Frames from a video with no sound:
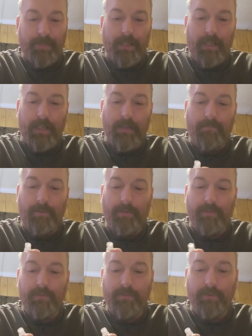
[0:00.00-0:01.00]
And
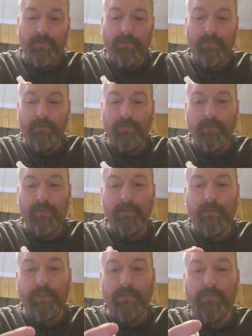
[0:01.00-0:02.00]
Percival
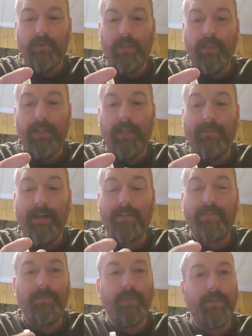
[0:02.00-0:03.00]
is one that I've
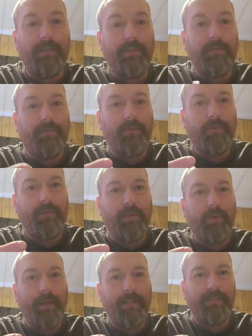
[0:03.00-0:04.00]
actually been looking for
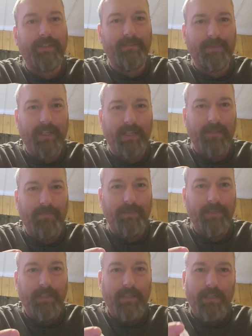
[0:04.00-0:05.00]
quite some time.
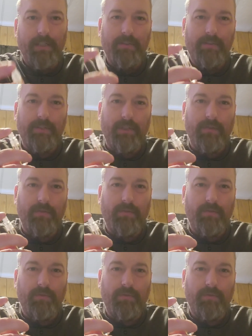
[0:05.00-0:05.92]
So